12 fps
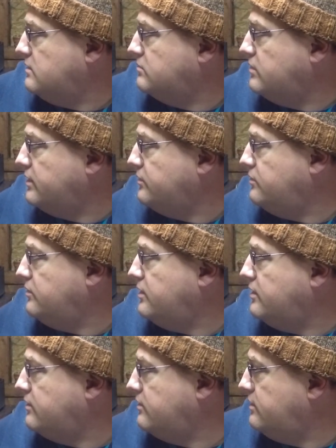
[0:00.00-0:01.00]
running through
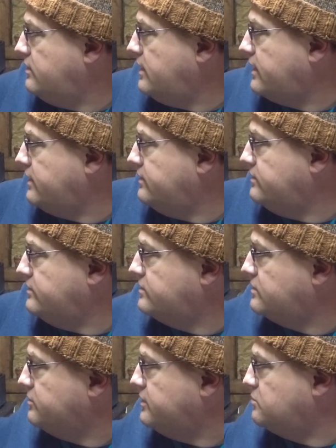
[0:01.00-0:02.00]
here, and I can
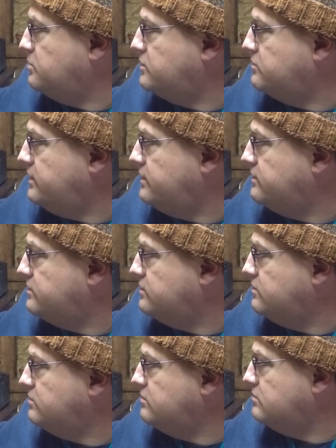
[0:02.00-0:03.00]
switch between the
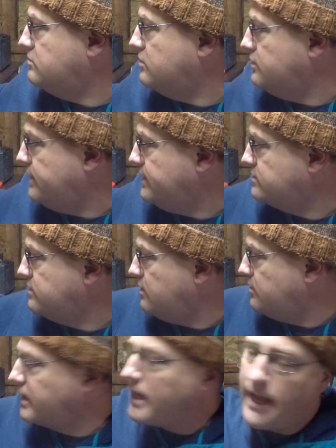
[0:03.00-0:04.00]
two real nicely.
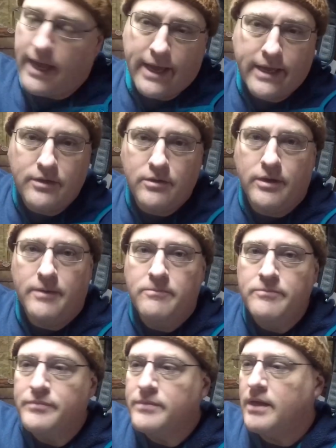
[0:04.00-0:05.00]
I'm like, hey, I can do it.
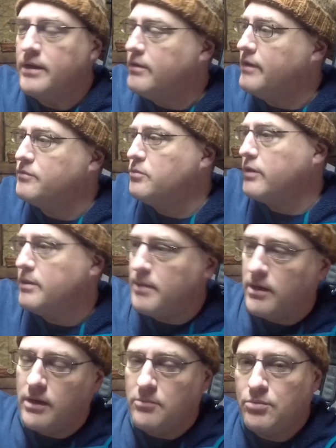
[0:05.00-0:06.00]
I don't have to worry
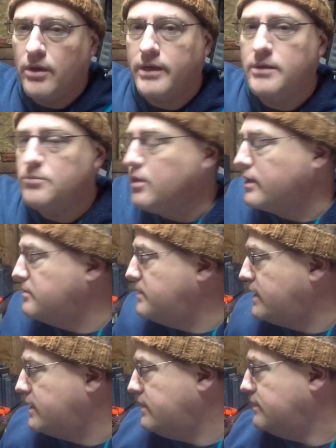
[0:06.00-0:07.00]
about unplugging and plugging
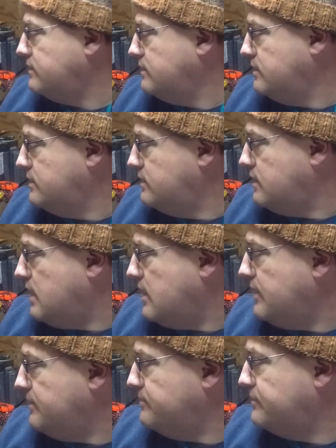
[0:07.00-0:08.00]
back in.
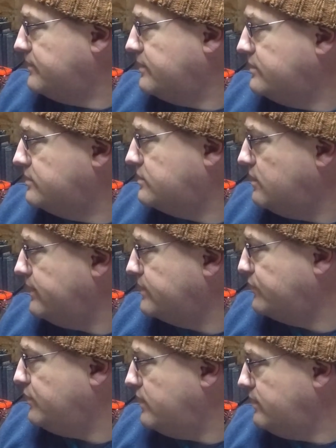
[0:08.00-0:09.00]
So that's
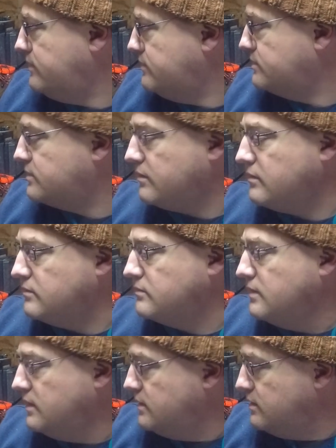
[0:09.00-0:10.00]
fun. So
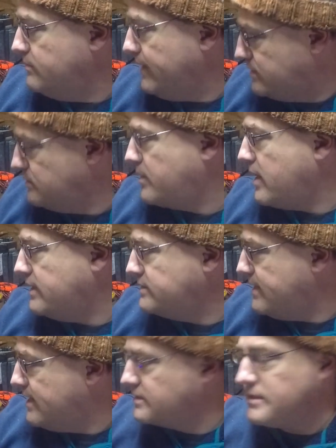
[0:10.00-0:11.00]
made some
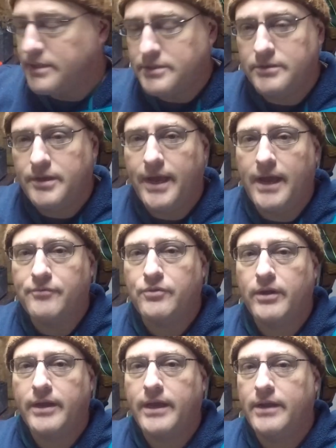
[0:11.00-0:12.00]
contacts yesterday
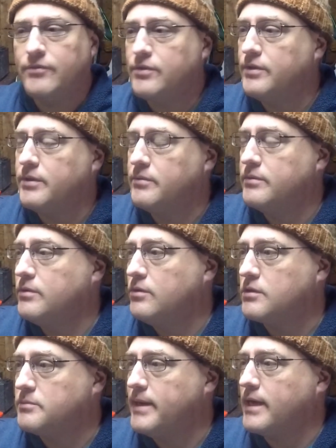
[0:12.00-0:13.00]
after I got everything
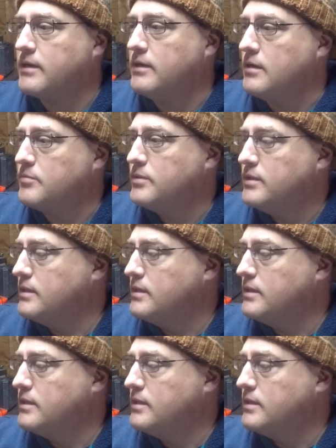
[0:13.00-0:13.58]
hooked back up.